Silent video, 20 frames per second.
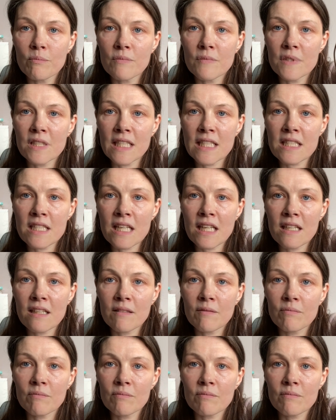knitting
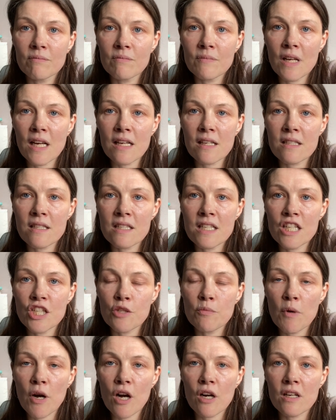stitch
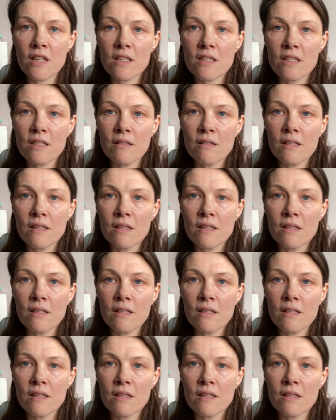markers.